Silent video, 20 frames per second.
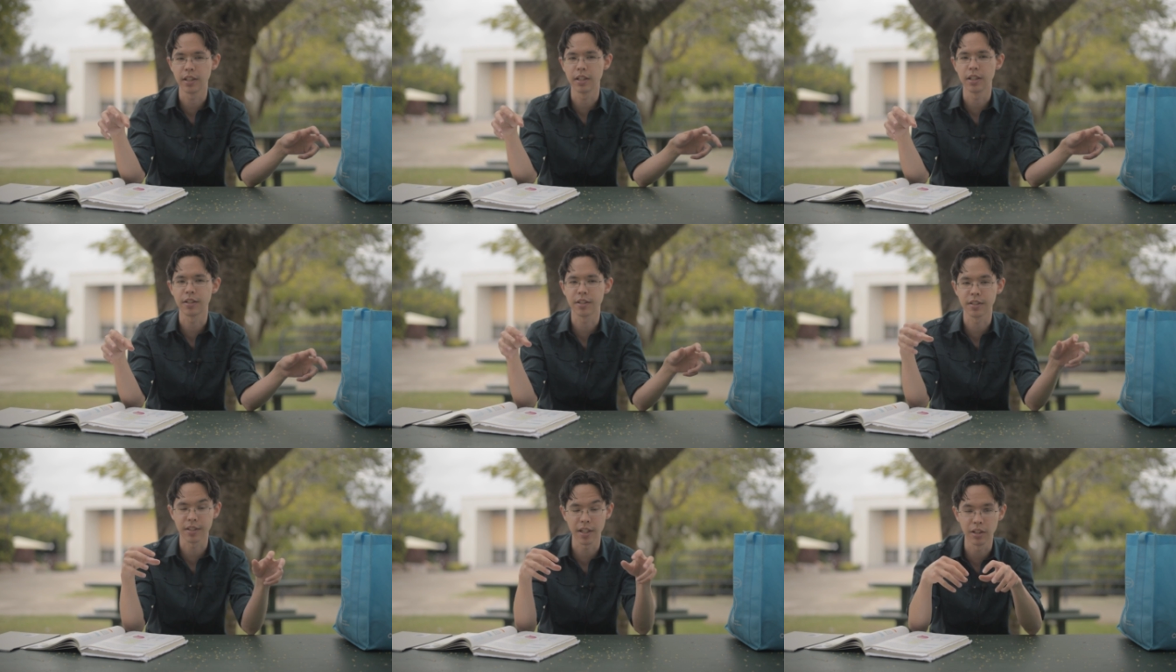
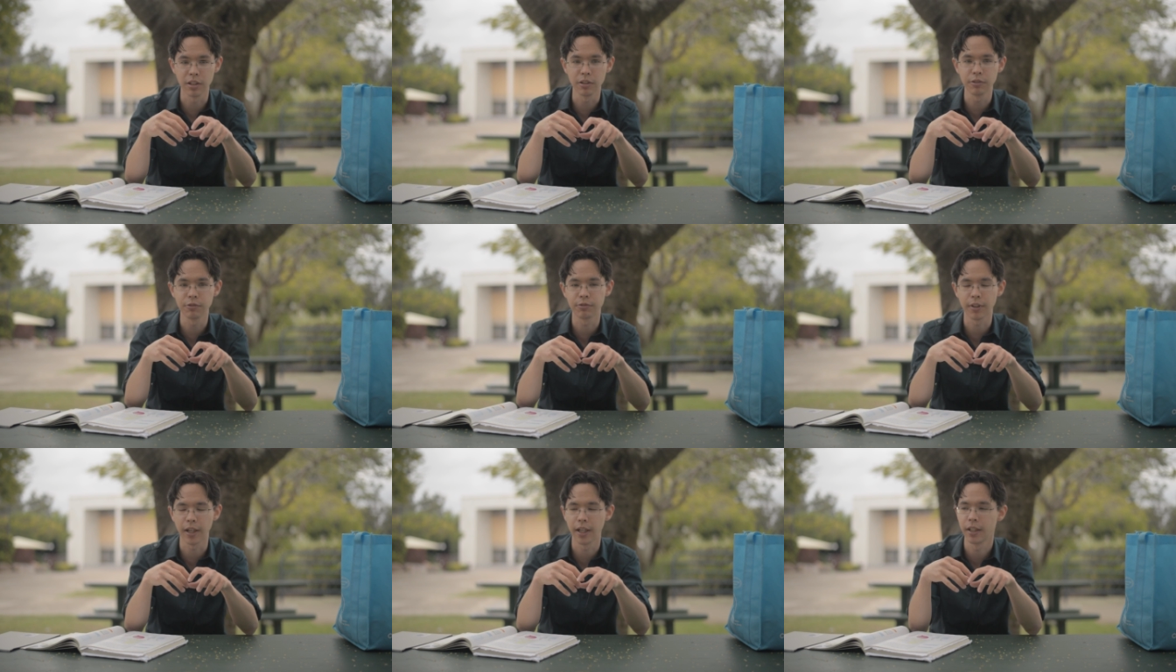
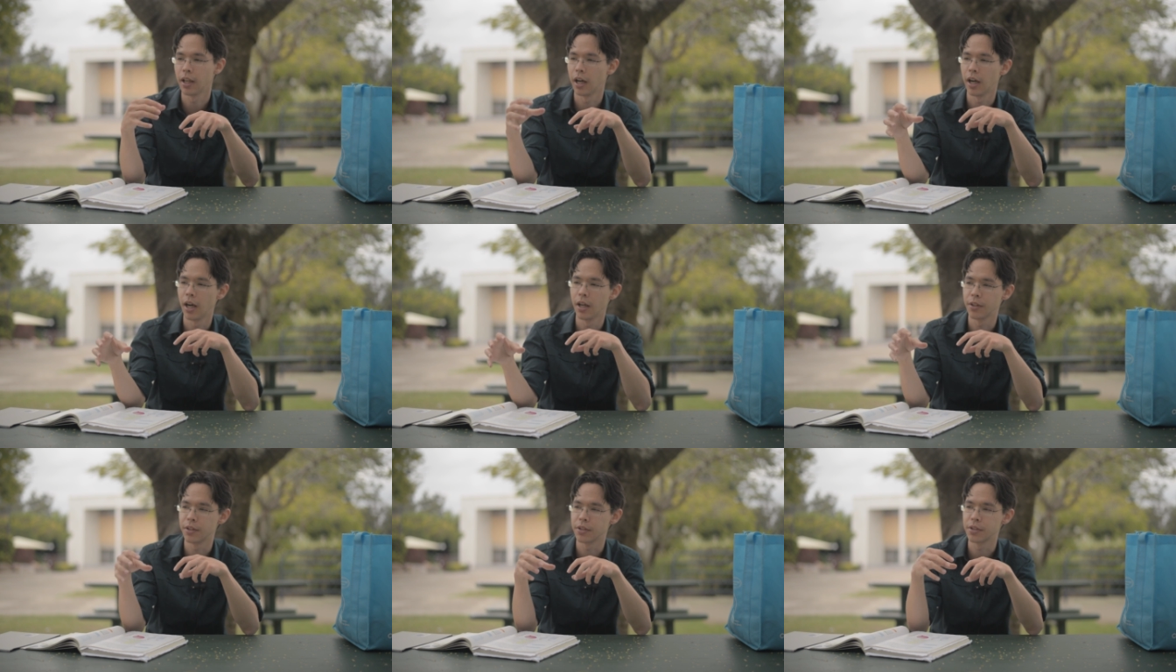itself and
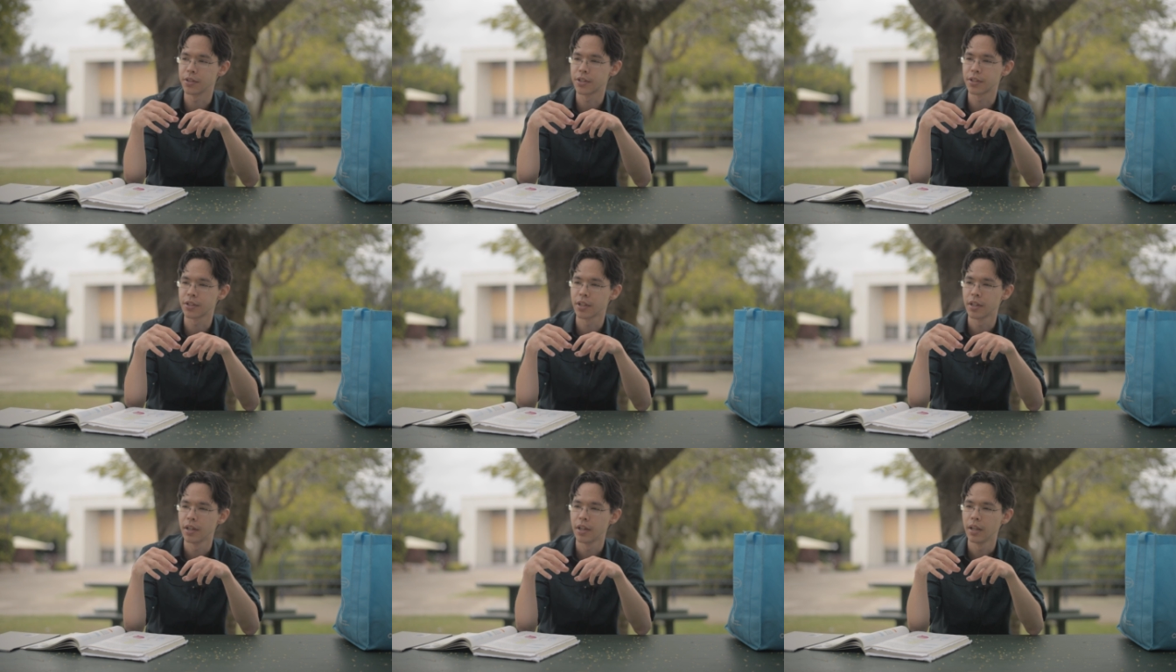
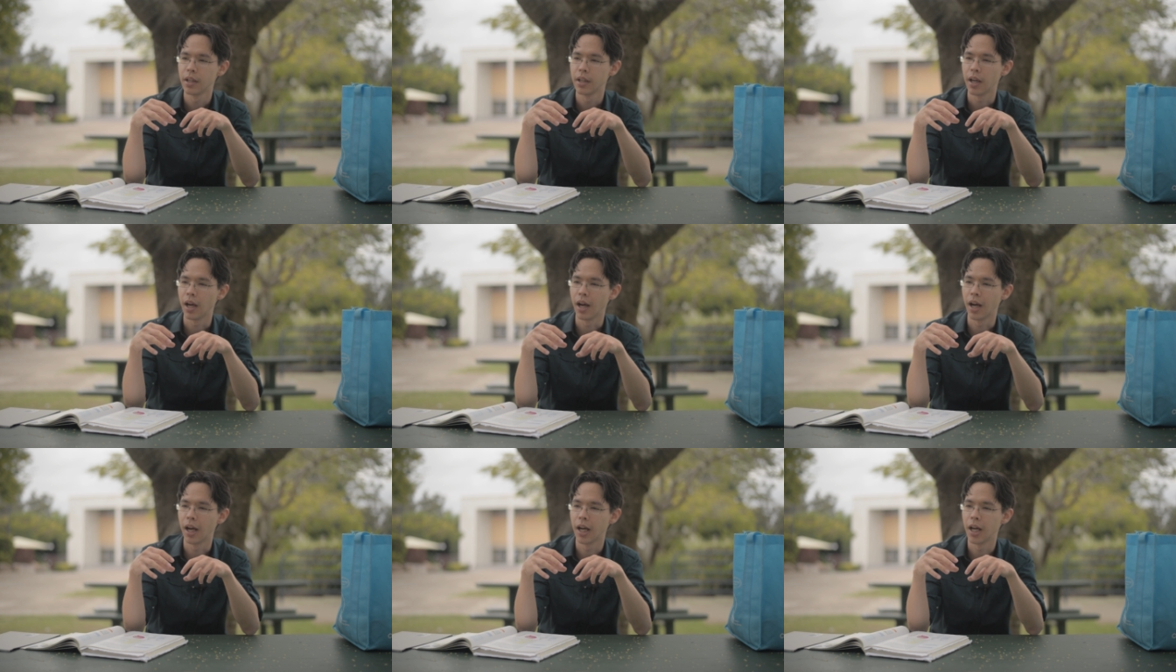others
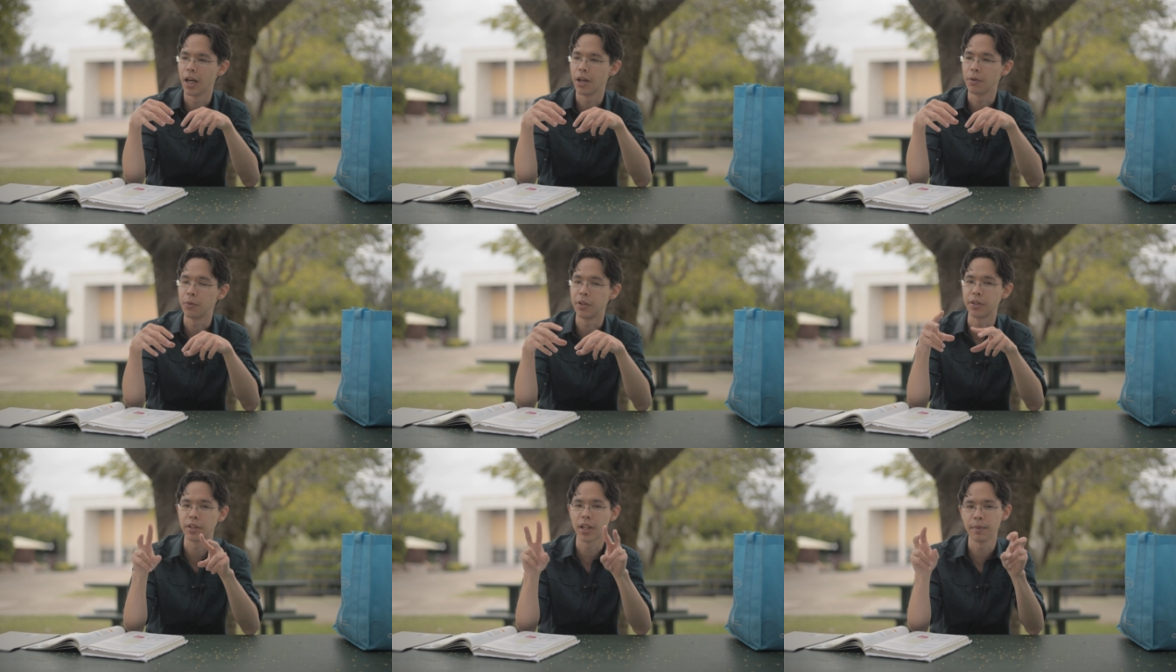
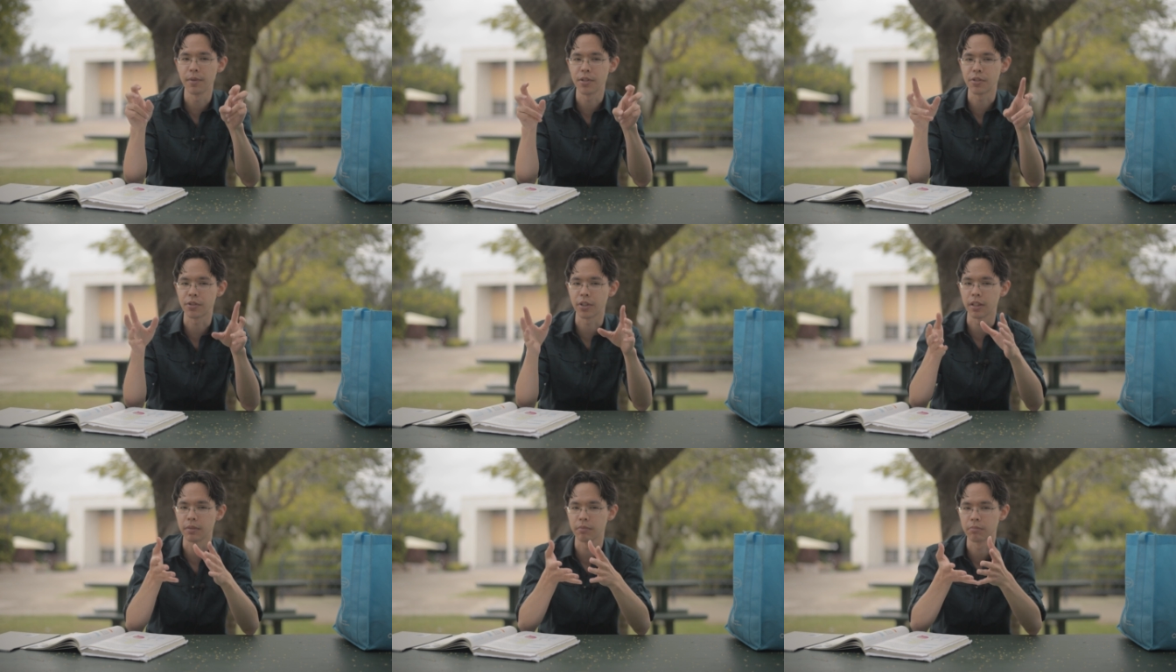with
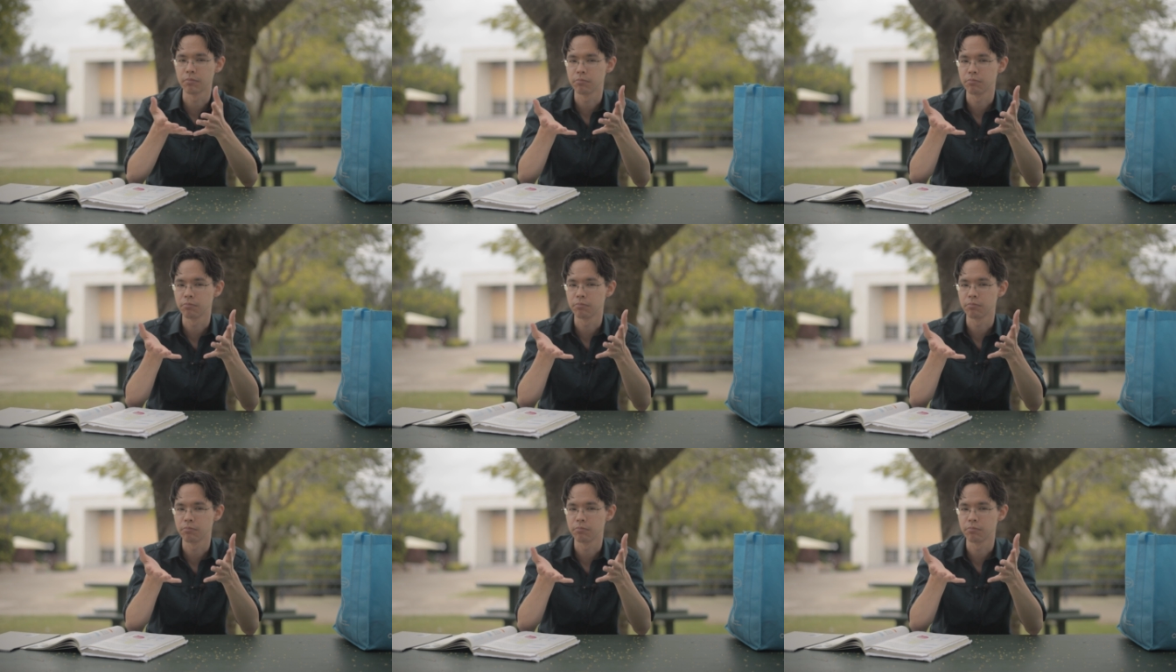chemistry.